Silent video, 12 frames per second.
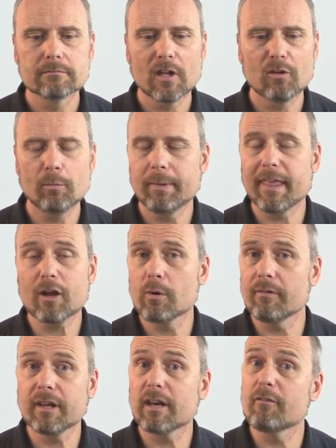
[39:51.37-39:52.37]
This would be the
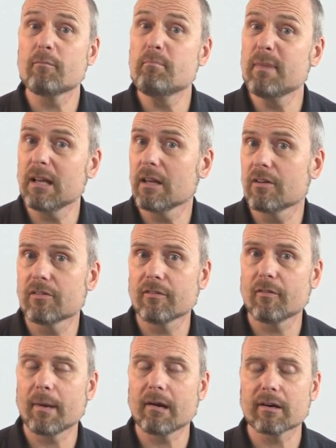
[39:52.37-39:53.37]
equivalent of millions
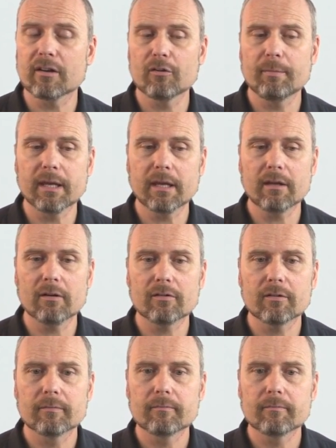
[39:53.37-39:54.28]
of Americans being killed.